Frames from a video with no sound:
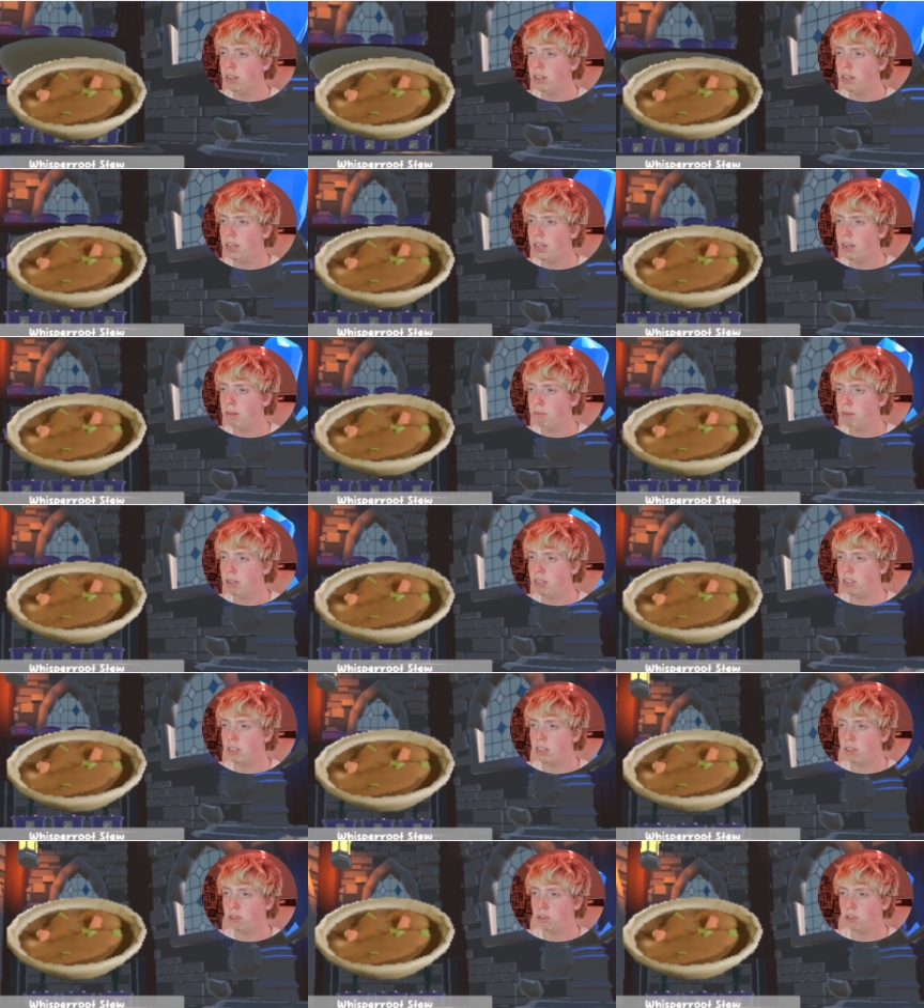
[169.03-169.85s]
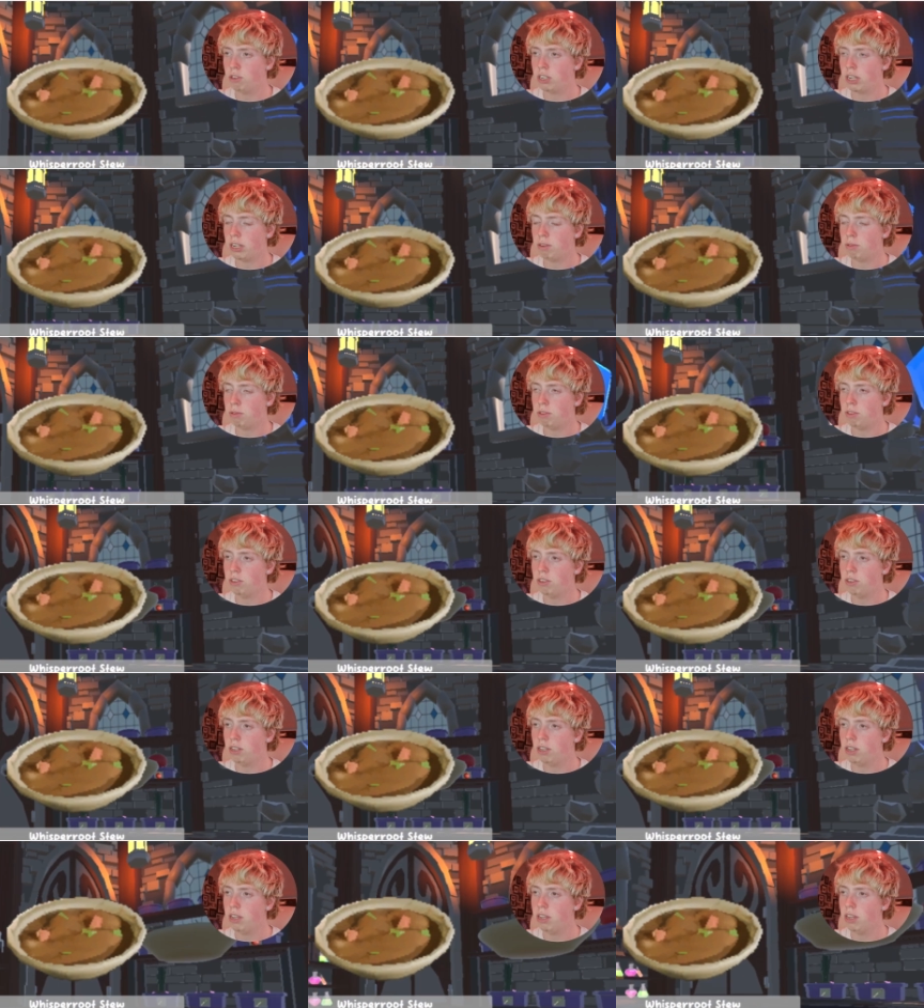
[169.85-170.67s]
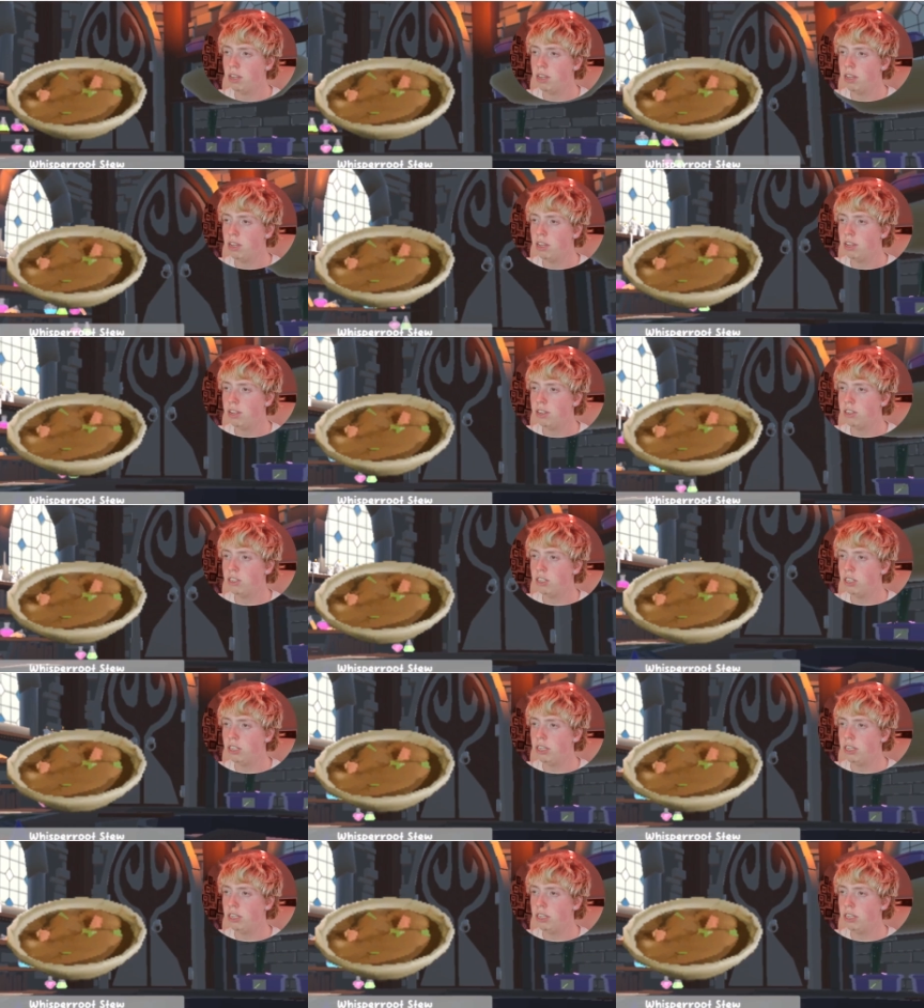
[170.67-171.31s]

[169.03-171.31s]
and it plays a little sound. See,